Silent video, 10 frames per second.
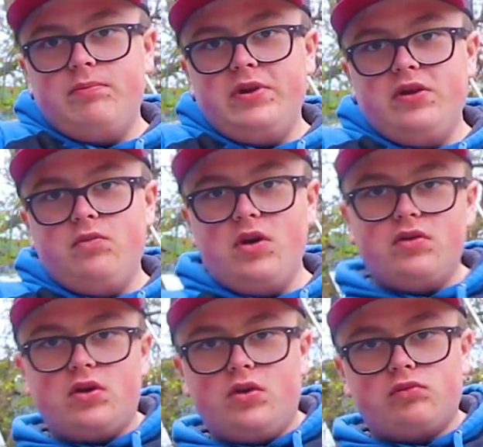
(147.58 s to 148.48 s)
but it
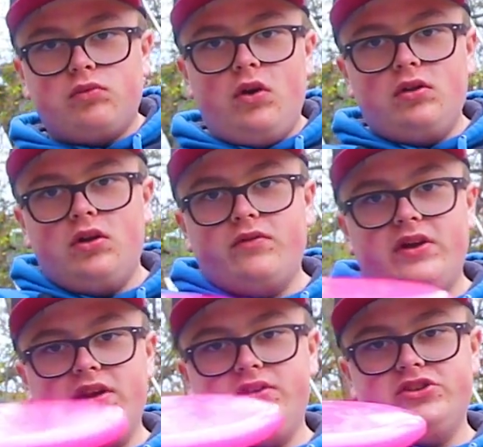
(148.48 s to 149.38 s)
won't roll
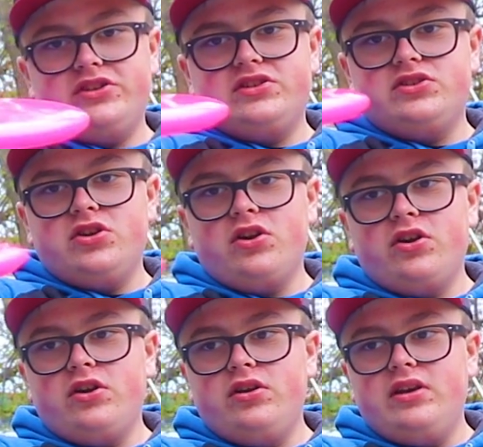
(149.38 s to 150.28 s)
over. It'll just
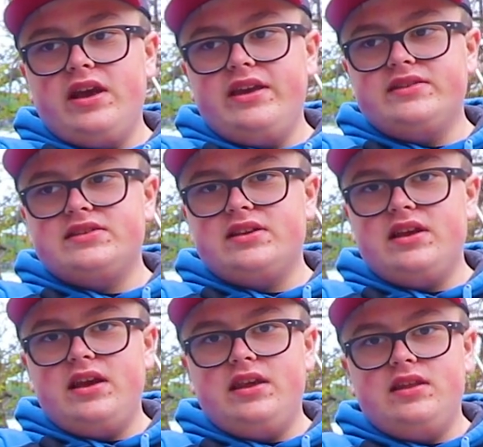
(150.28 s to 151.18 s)
turn nice
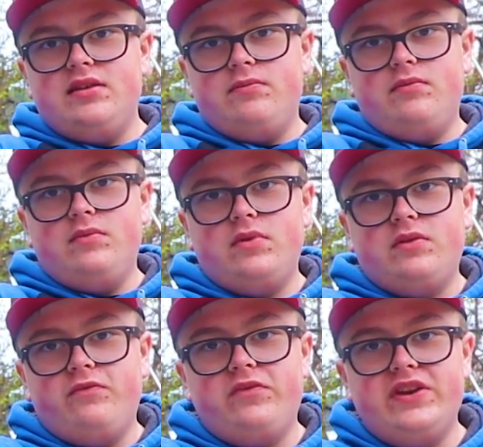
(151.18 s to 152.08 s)
and then
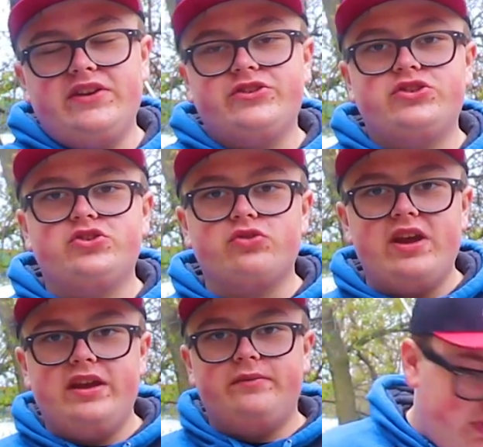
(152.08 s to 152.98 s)
finish
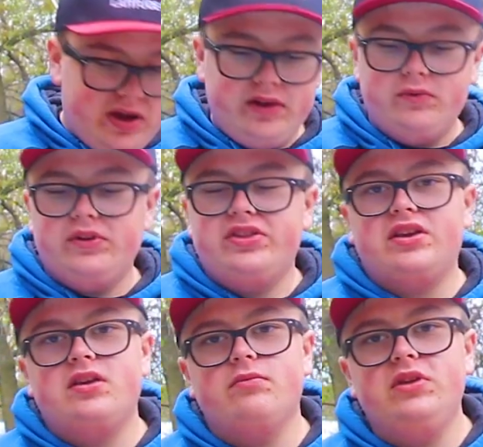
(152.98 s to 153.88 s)
straight. But with
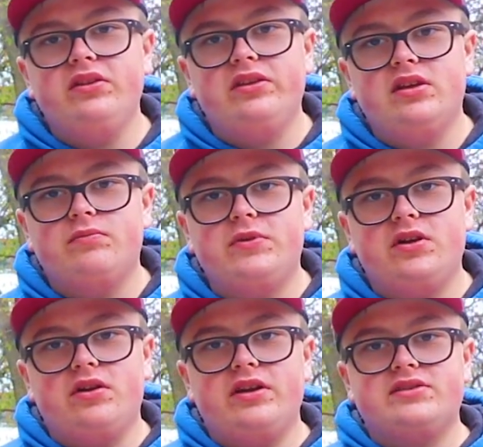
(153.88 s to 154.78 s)
the Chameleon
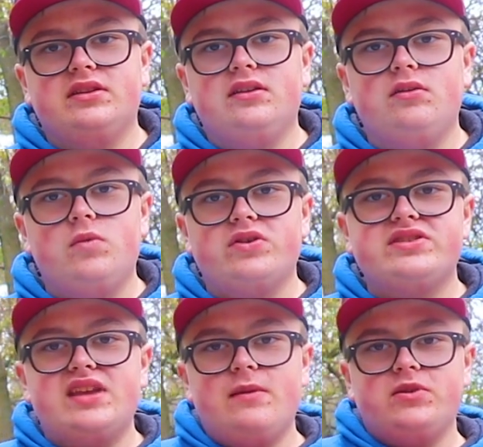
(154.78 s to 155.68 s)
Pure, it's a little more
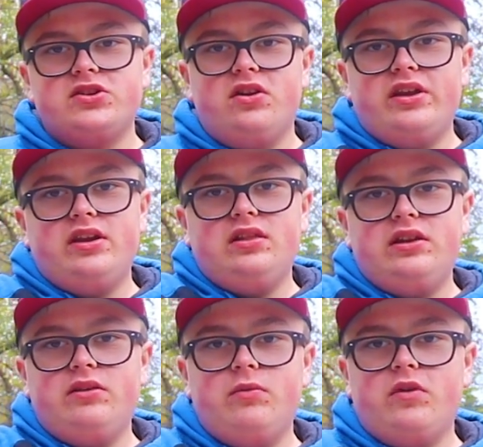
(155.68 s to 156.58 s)
stable, so I'll get a
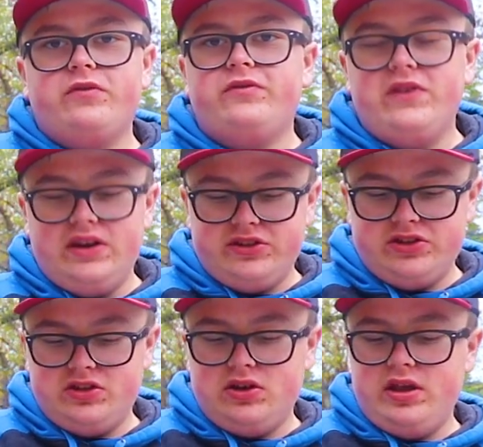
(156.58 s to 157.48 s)
little more
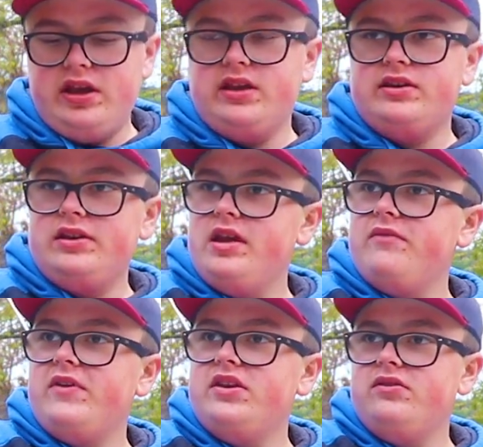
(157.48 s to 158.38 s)
finish. And
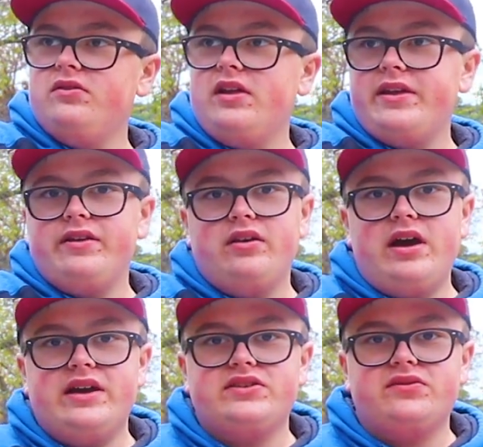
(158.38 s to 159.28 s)
if I do like a
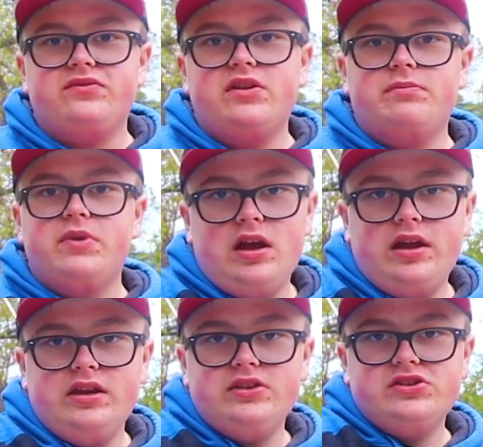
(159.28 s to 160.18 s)
little hyzer flip,
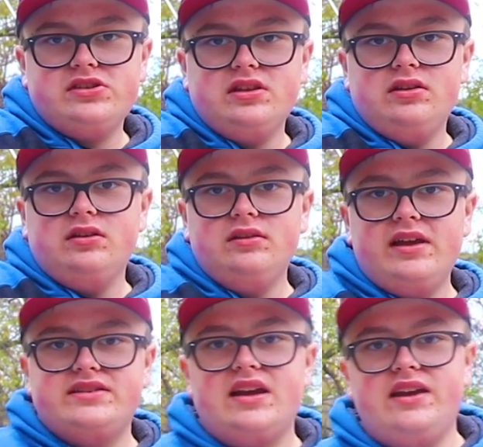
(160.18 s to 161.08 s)
I need just a little
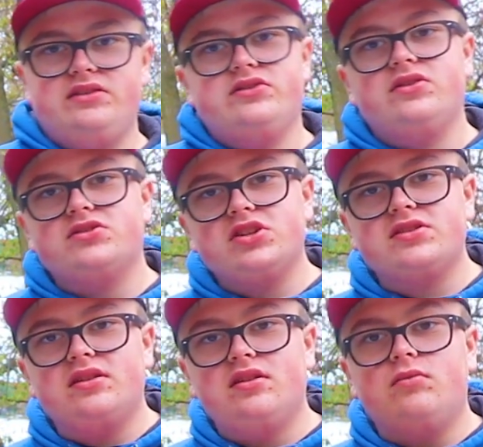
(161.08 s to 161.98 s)
less hyzer, so it's
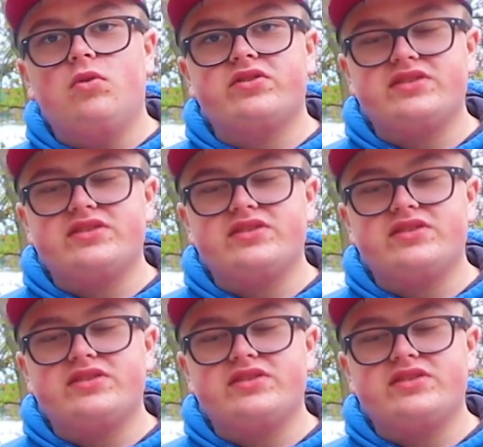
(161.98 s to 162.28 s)
just a little more